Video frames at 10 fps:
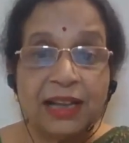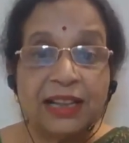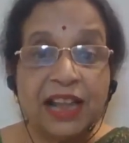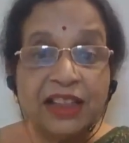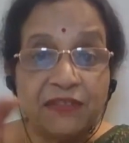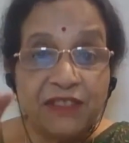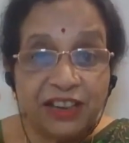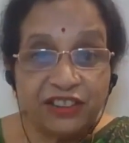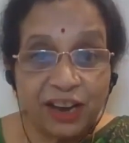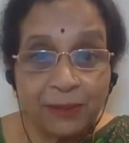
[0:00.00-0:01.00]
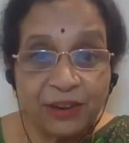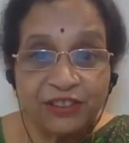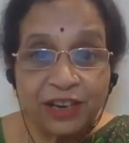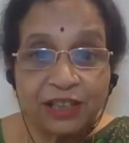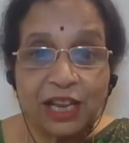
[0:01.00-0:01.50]
then the Vikshepa
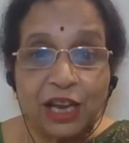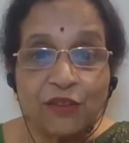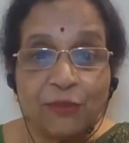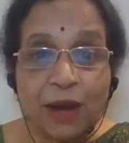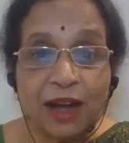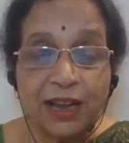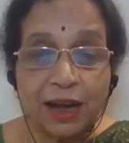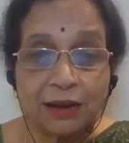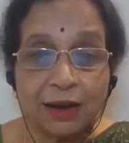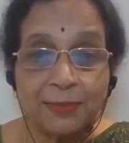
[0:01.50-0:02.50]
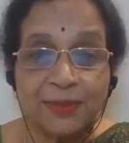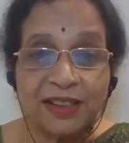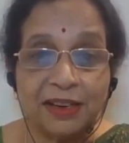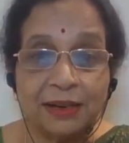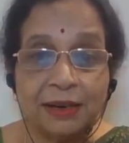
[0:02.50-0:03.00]
Shakti of Maya comes
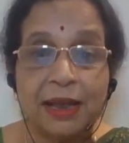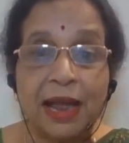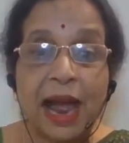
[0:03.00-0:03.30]
in